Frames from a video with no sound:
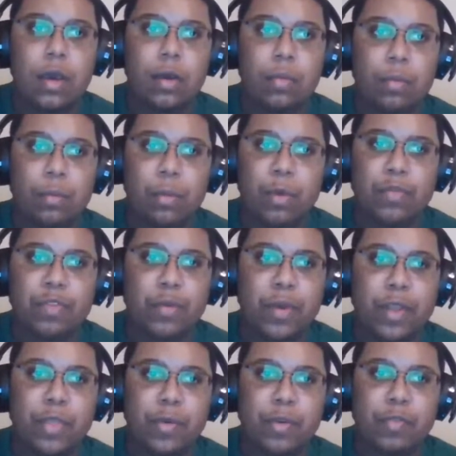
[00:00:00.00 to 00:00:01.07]
move your way
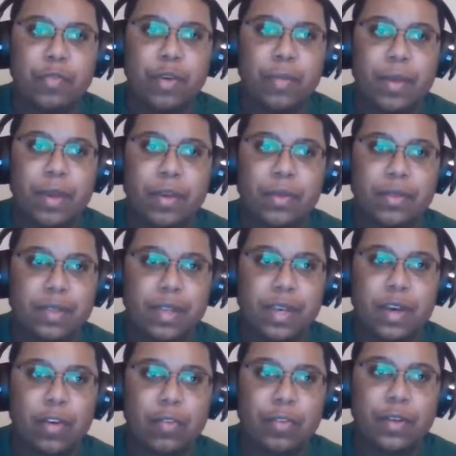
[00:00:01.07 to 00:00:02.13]
through the field by using the
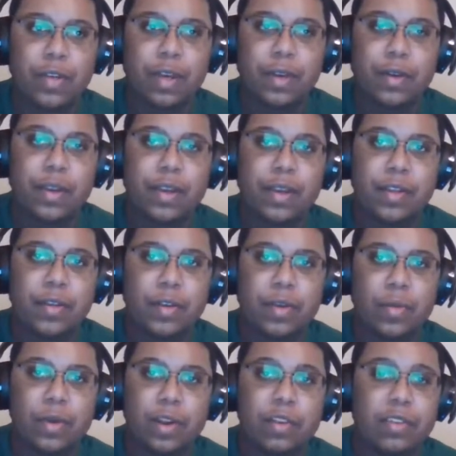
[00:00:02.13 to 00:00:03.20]
overcut or the undercut,
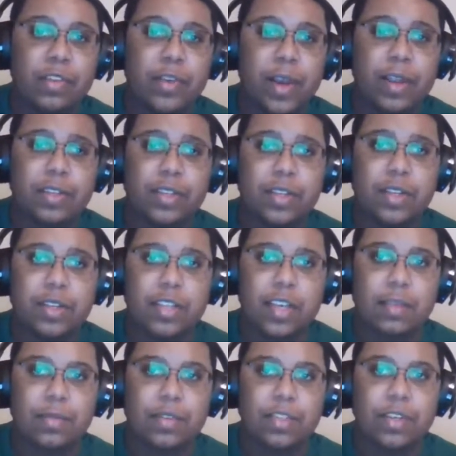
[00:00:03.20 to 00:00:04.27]
whatever strategy the
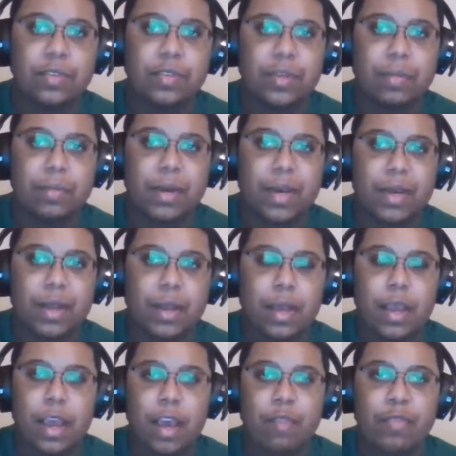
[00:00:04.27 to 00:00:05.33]
team is using. But
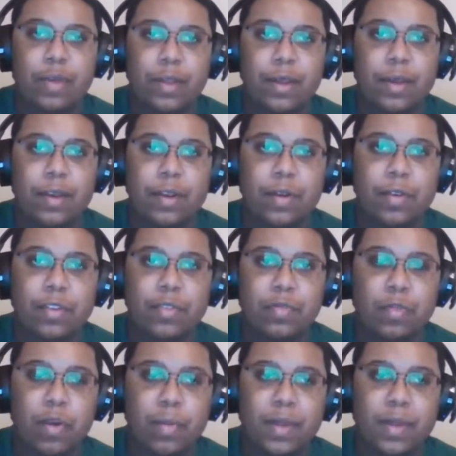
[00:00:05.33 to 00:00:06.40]
I feel like, you know, in
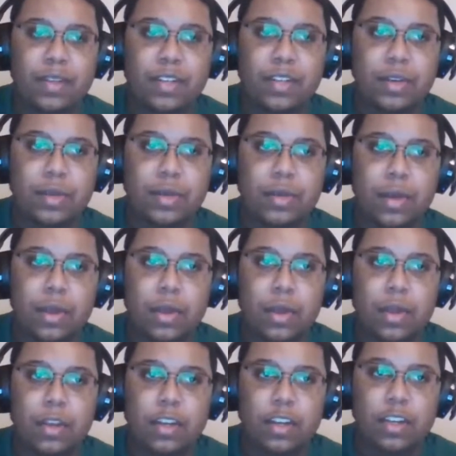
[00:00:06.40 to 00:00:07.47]
Formula Two,
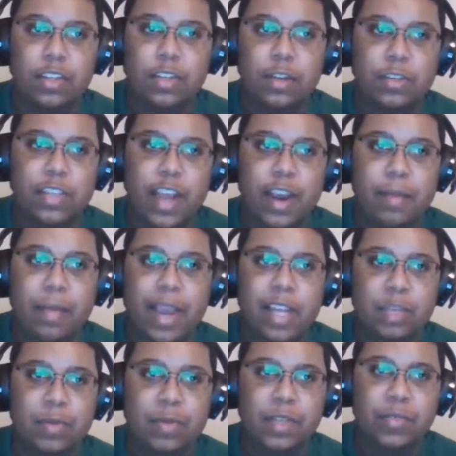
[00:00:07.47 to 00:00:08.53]
tire
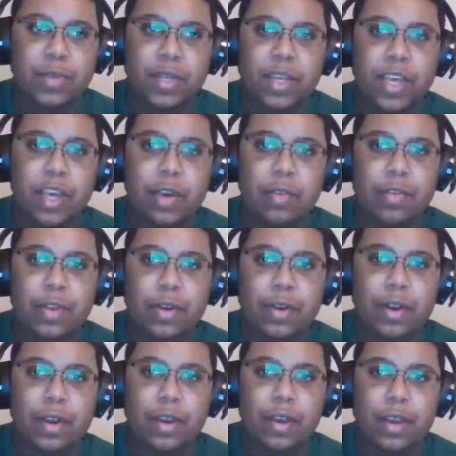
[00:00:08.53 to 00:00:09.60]
management is really key over there.
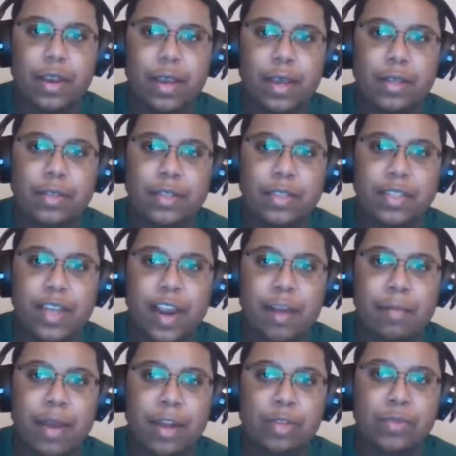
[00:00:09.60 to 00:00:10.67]
And I, and since tire
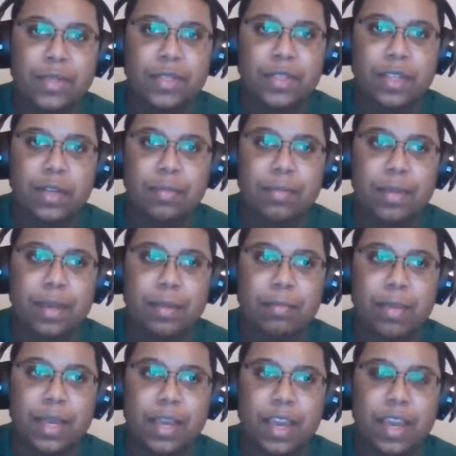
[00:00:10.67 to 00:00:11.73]
management is going to be,
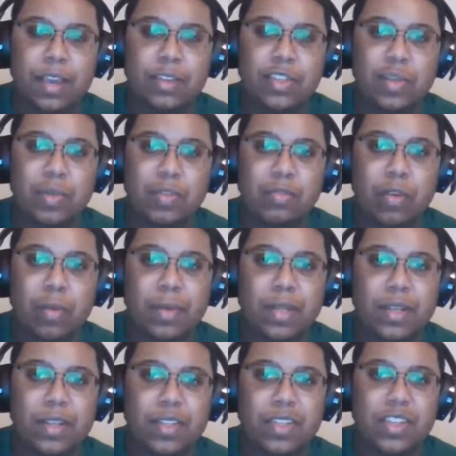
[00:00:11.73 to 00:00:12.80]
be key in Super
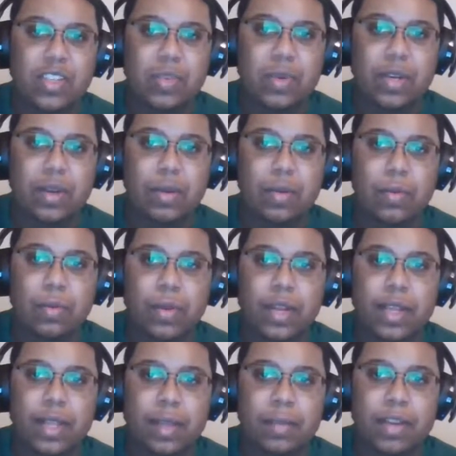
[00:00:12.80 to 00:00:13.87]
Formula this season with, with
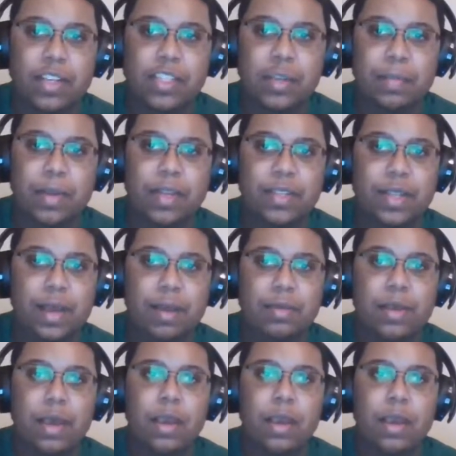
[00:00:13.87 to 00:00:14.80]
the elimination of pit stops,